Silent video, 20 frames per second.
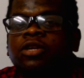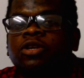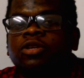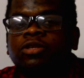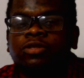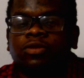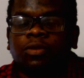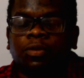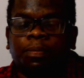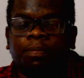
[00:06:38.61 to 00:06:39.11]

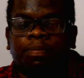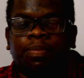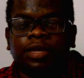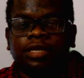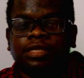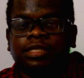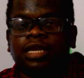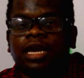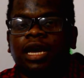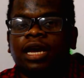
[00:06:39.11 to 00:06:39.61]
So
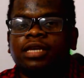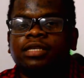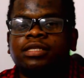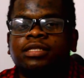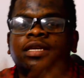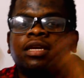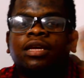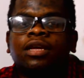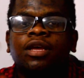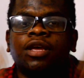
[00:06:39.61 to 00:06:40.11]
please
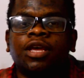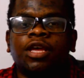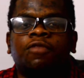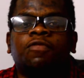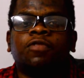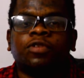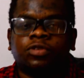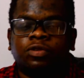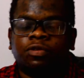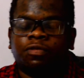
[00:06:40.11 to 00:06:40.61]
guys, if
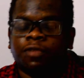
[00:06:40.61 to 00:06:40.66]
it's your